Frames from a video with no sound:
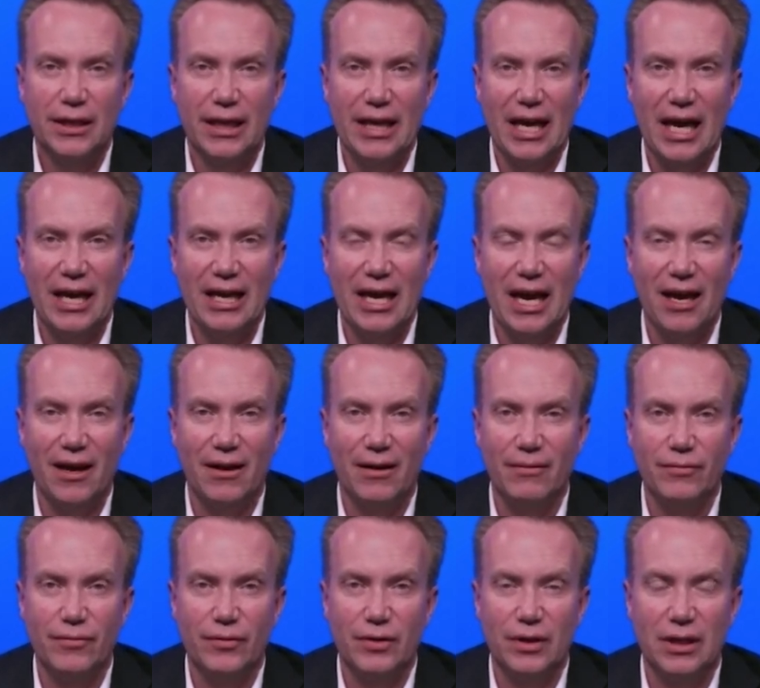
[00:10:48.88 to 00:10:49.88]
that I
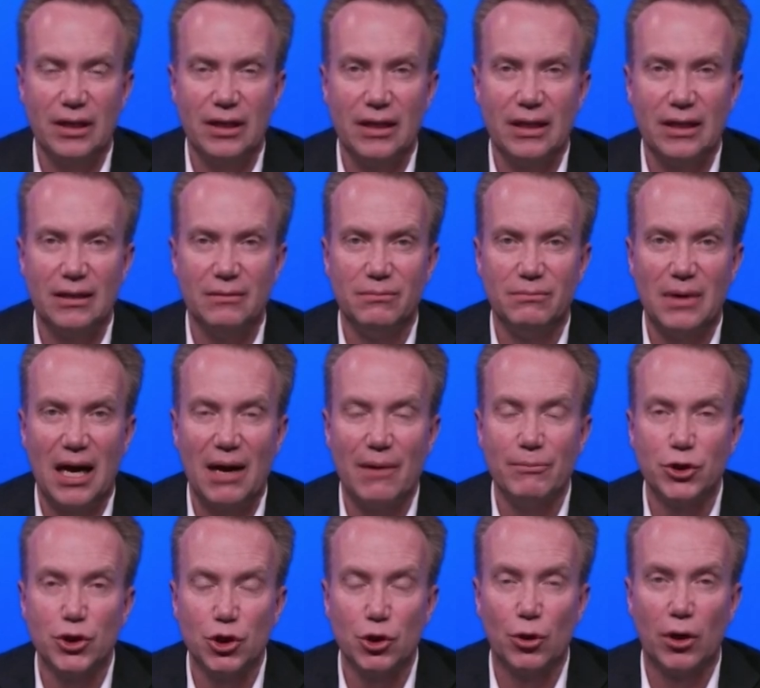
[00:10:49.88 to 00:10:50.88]
have, uh,
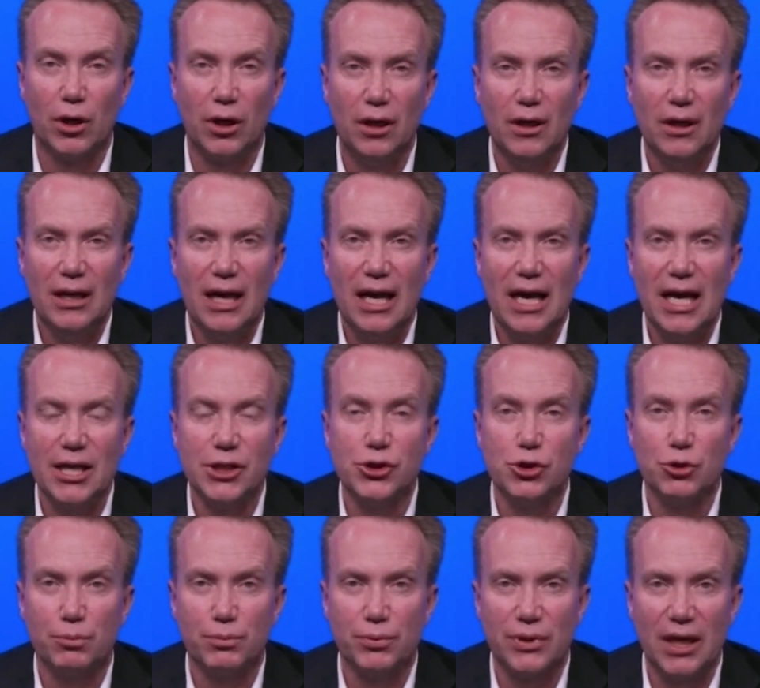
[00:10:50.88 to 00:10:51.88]
I'm sure, has
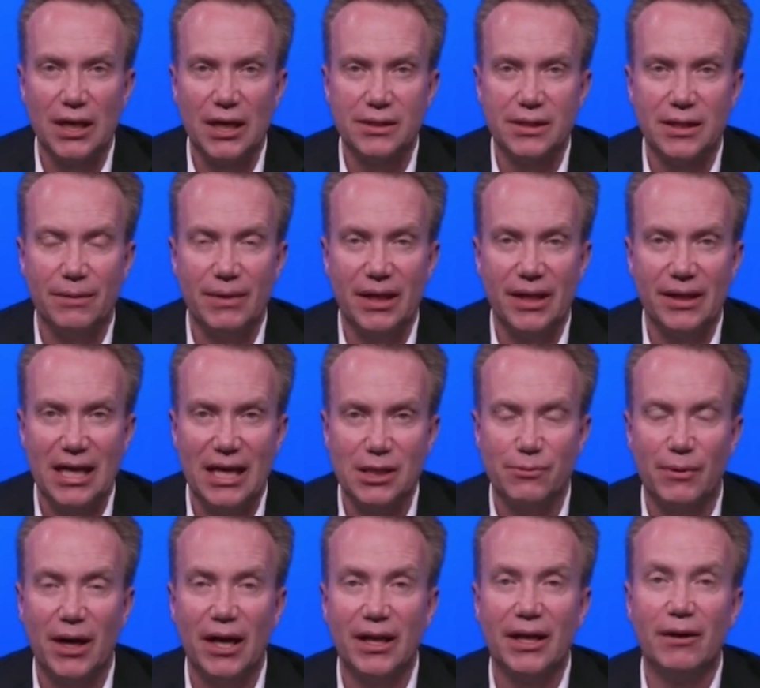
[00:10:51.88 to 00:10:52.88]
surprised them, and
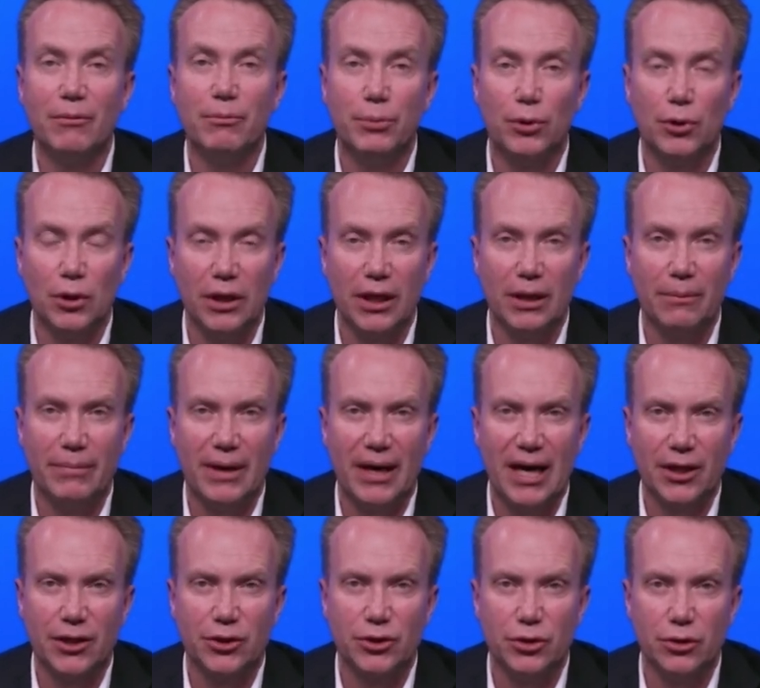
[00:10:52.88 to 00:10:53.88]
that's why they're pulling
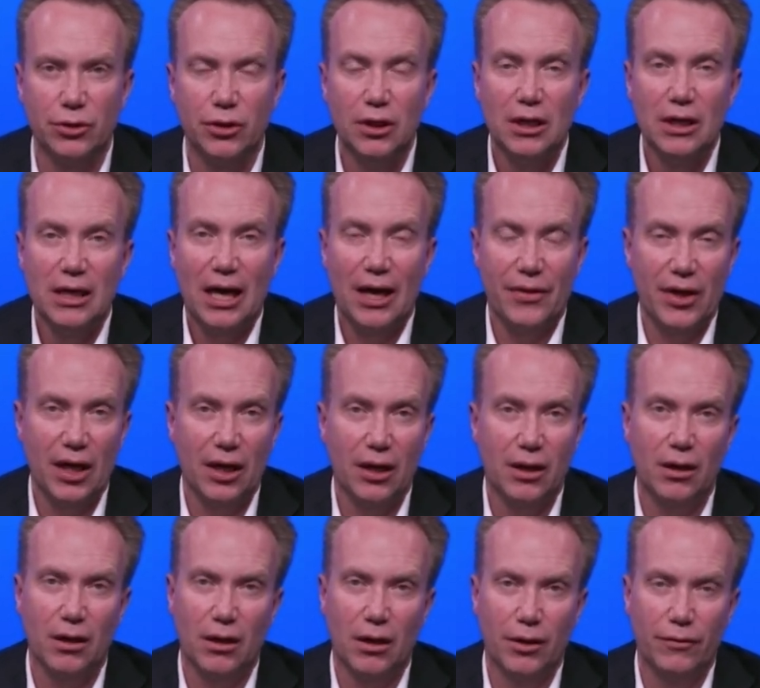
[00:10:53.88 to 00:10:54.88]
back too. I think,
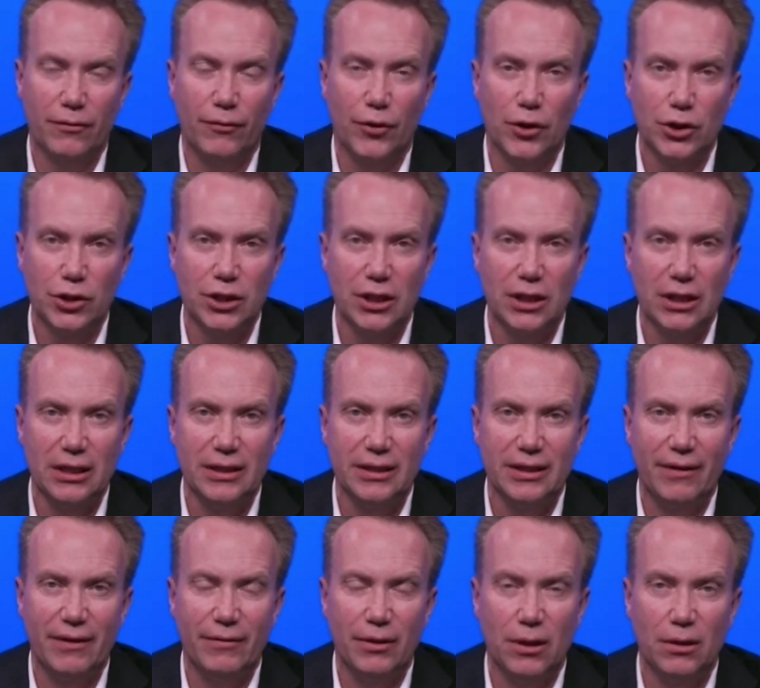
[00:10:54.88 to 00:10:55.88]
unfortunately,
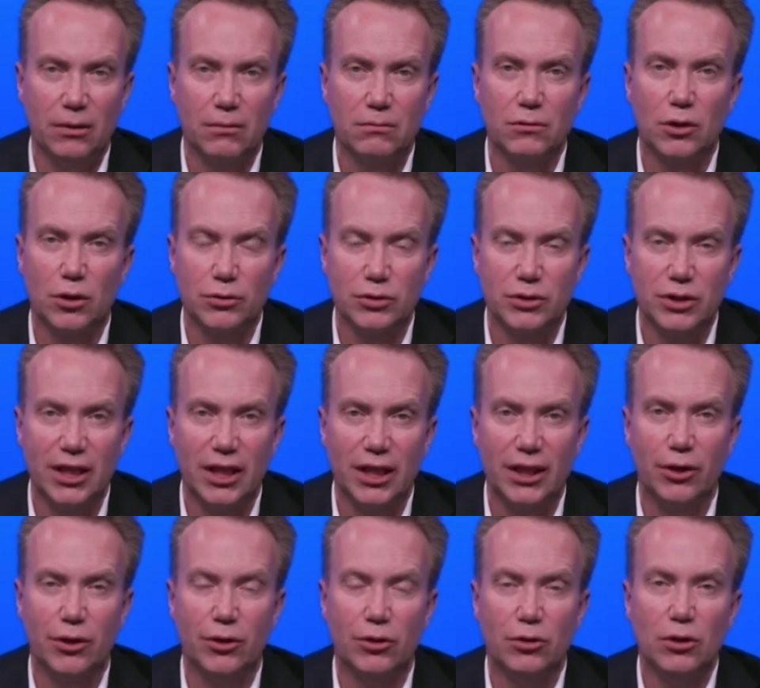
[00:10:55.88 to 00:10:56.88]
they will
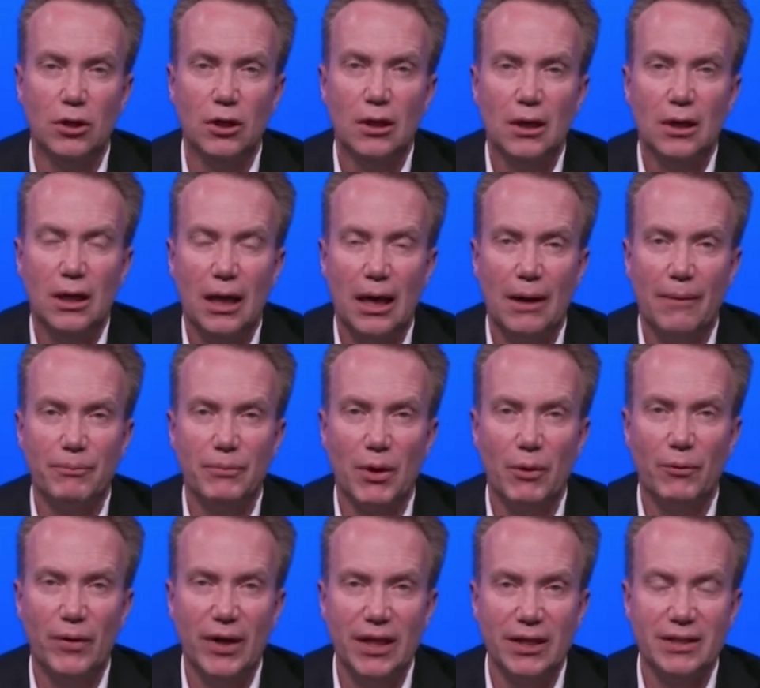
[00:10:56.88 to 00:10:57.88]
continue um,
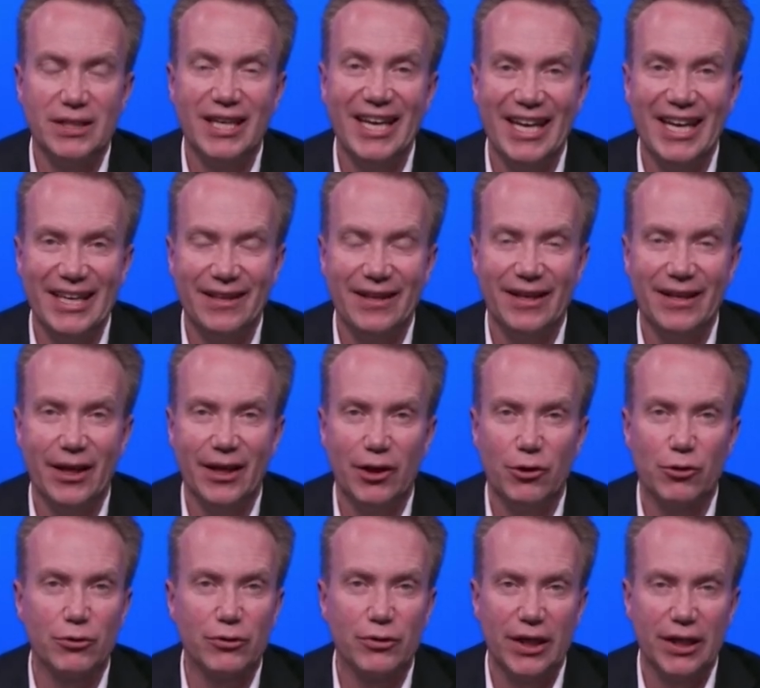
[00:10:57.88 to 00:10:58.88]
with hitting the
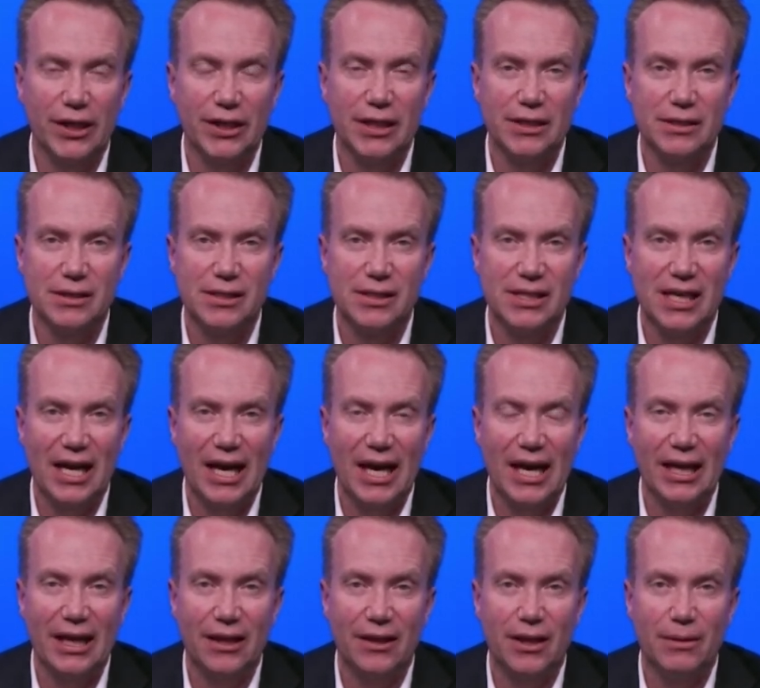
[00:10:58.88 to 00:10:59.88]
Ukrainians
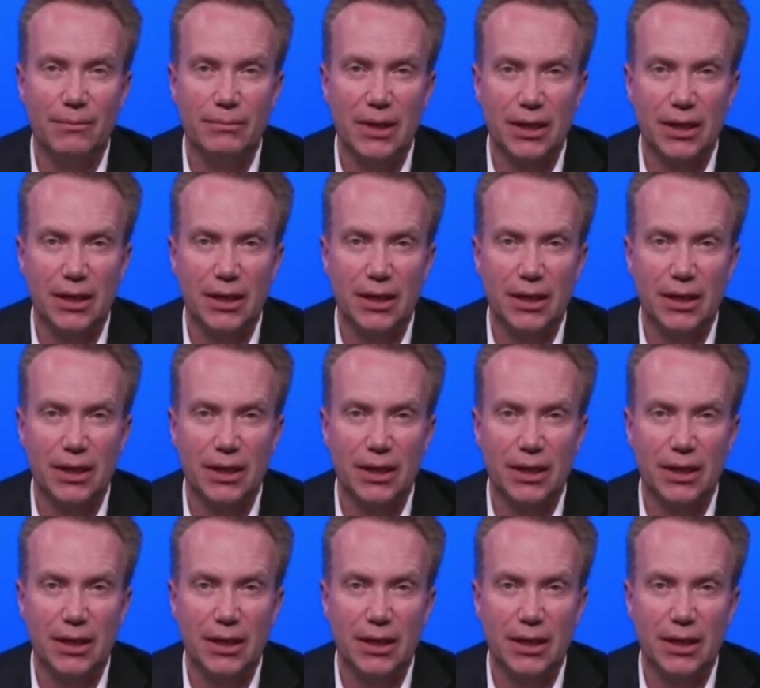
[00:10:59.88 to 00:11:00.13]
uh, in the